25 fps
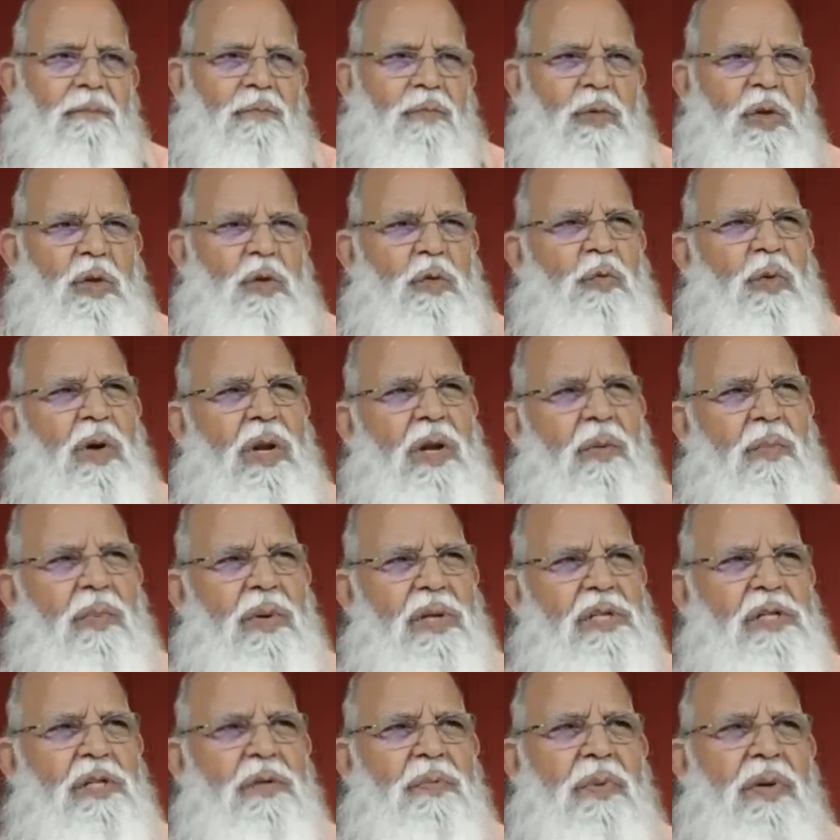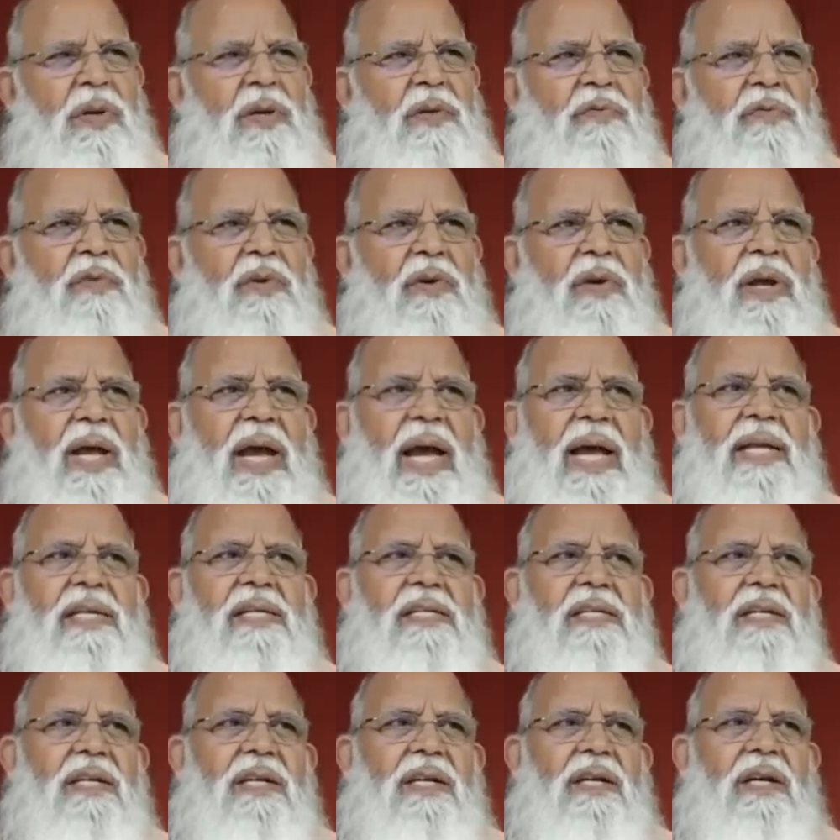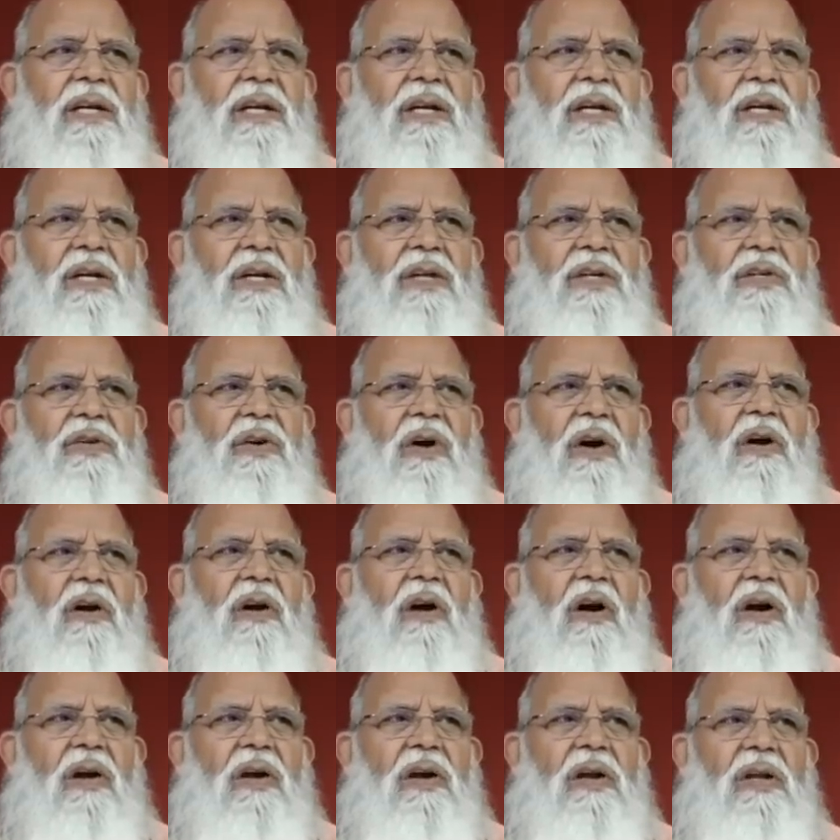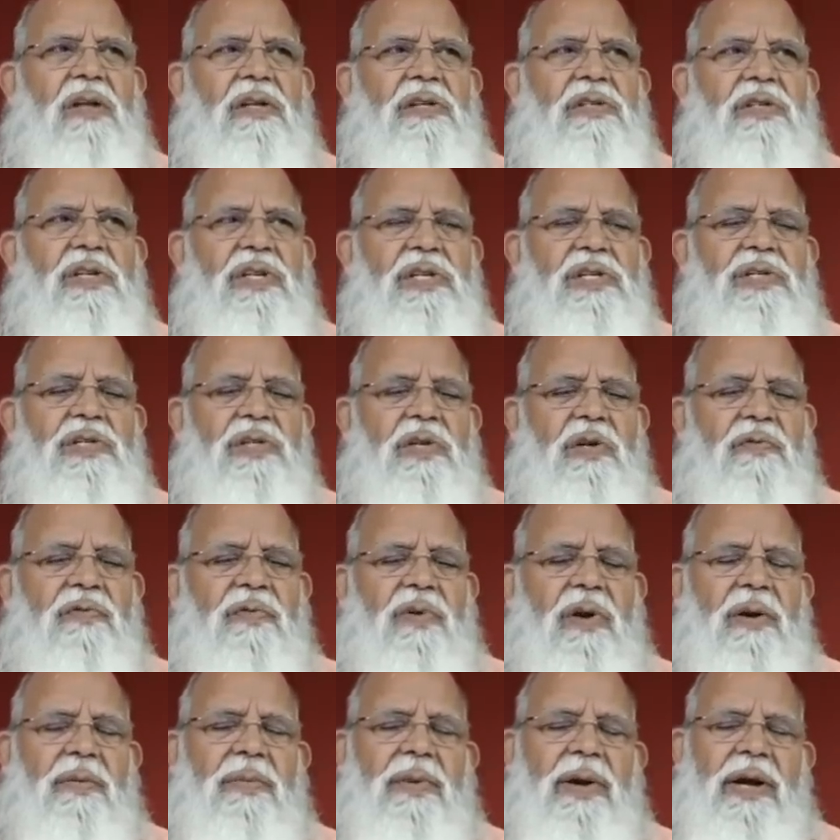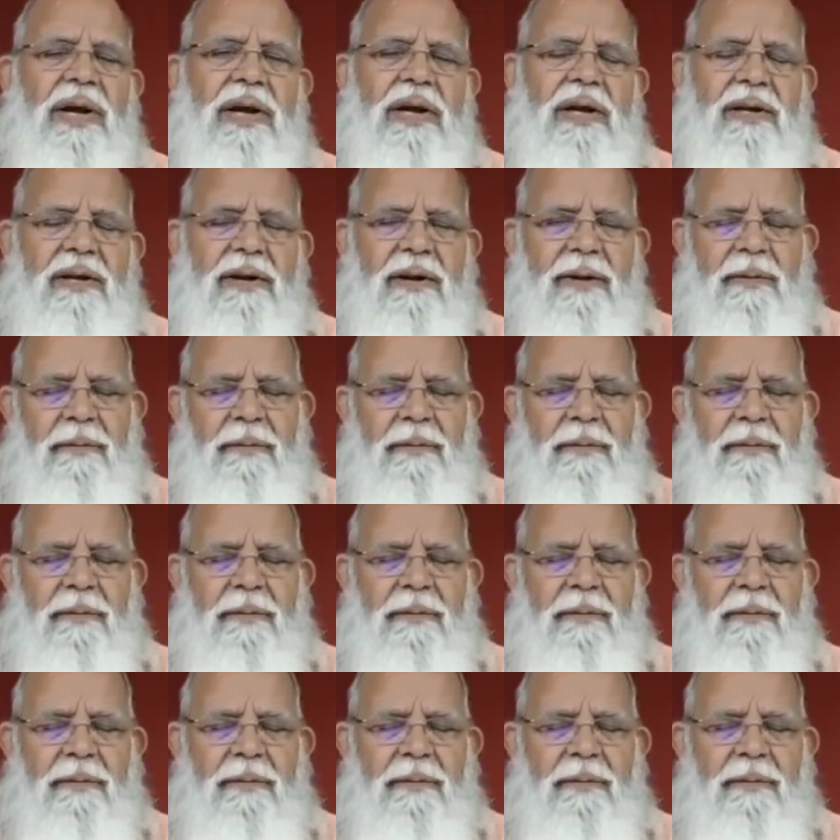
This one principle, if you catch, you have got the gist of Ramayana.